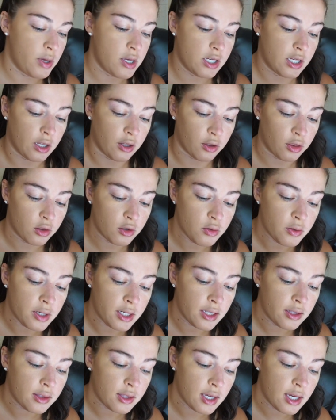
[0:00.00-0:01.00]
peeking through
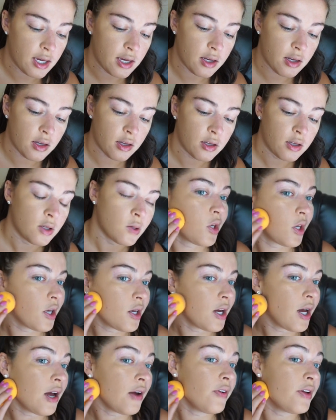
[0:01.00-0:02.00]
anything.
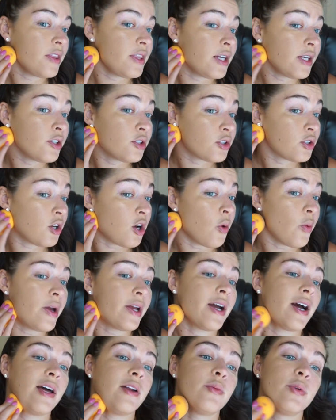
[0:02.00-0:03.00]
Everything's
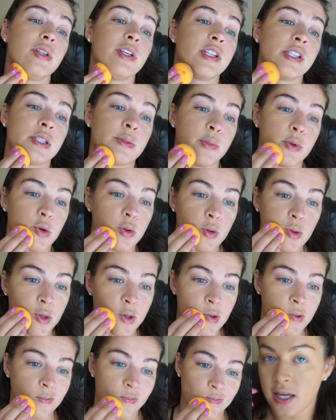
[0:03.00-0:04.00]
going on really smooth.
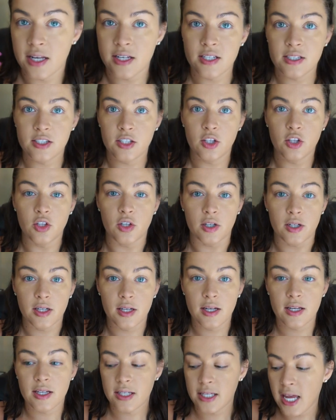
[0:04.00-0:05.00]
It doesn't look
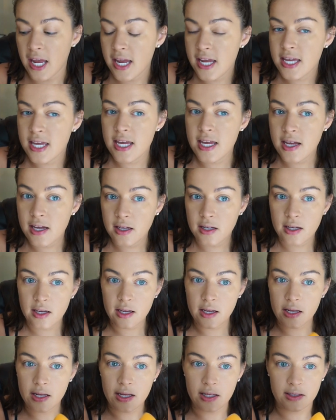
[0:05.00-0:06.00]
cakey.
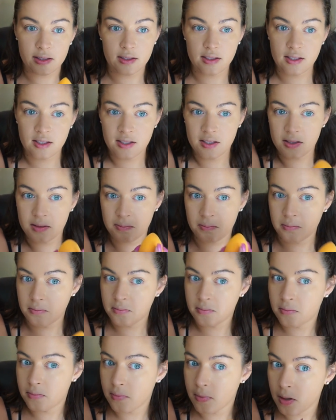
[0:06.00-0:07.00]
It's
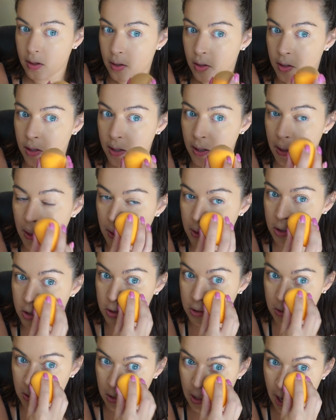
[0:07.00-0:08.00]

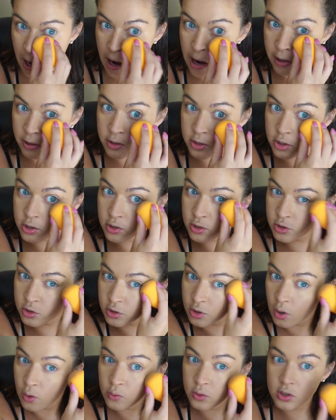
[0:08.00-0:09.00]
just on
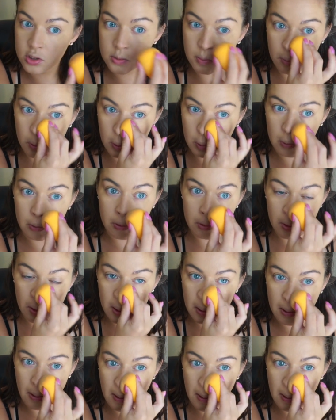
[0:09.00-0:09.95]
so smooth.